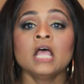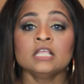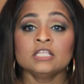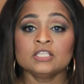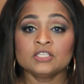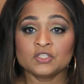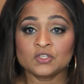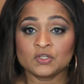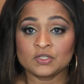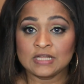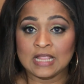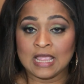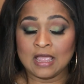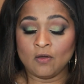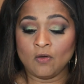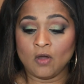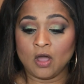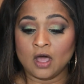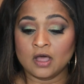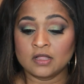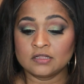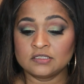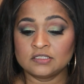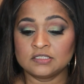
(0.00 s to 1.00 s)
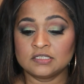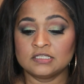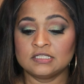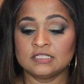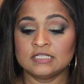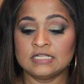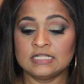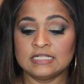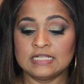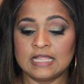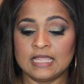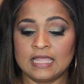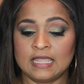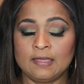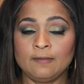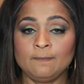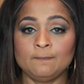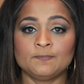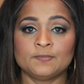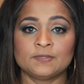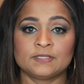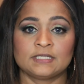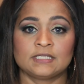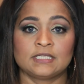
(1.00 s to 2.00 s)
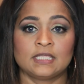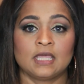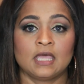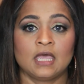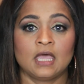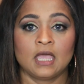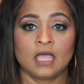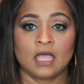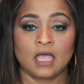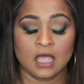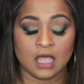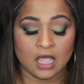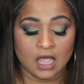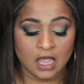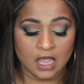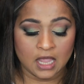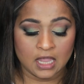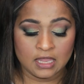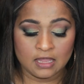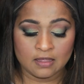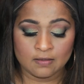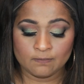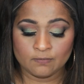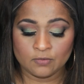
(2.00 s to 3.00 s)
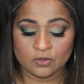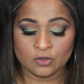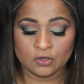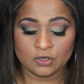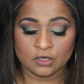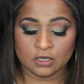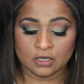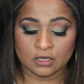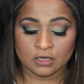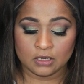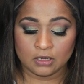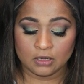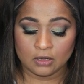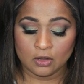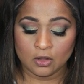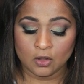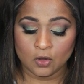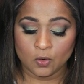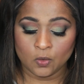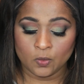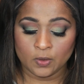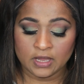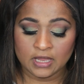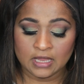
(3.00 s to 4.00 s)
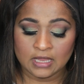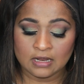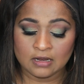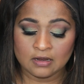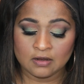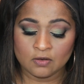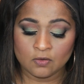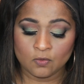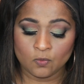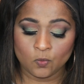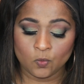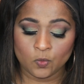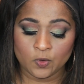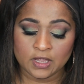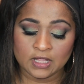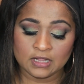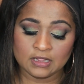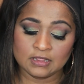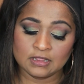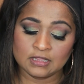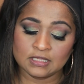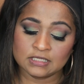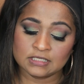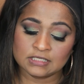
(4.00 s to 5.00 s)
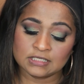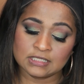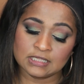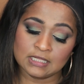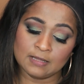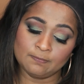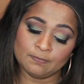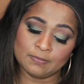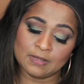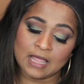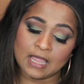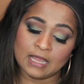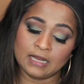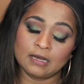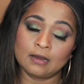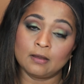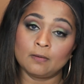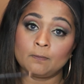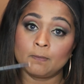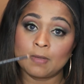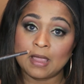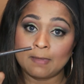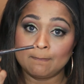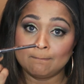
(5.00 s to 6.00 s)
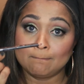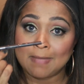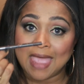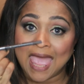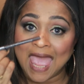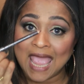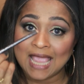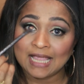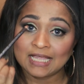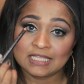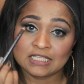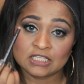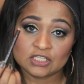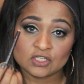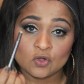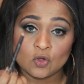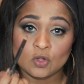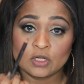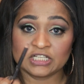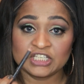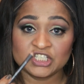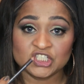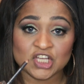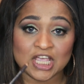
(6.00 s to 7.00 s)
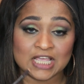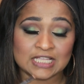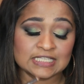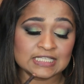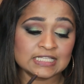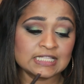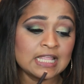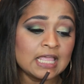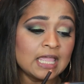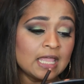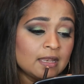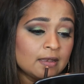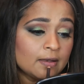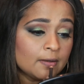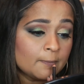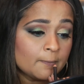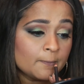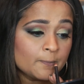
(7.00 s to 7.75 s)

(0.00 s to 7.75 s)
So now onto the lips. I am gonna go in with this lip liner by MAC. It's called Chestnut.